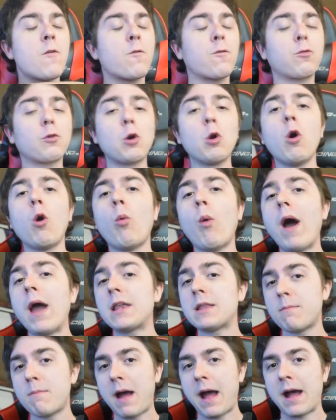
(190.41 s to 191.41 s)
threw away
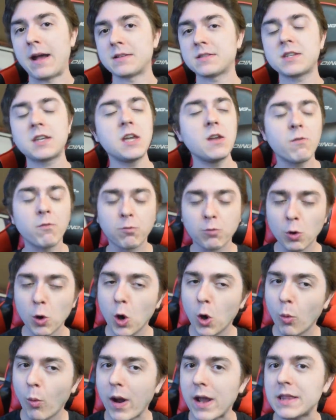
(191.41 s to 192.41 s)
the mask. He
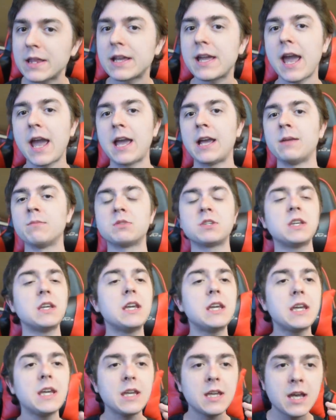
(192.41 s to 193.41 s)
threw away the games.
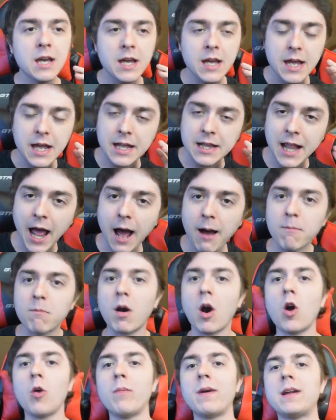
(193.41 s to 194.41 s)
He, in that
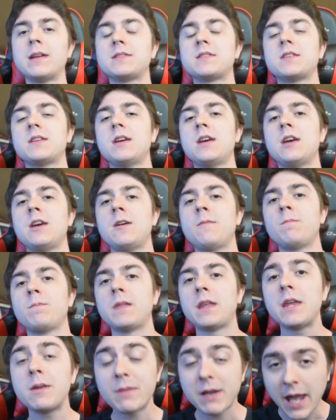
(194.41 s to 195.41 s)
moment,
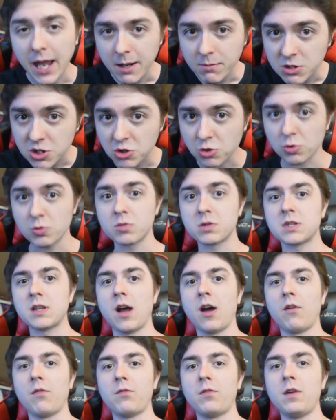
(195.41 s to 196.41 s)
he became his true
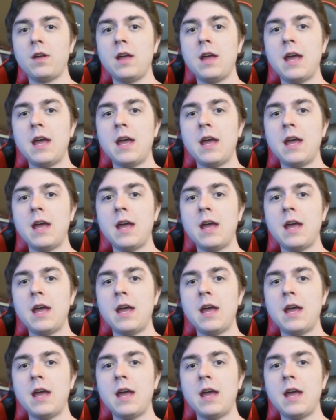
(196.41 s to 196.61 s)
self.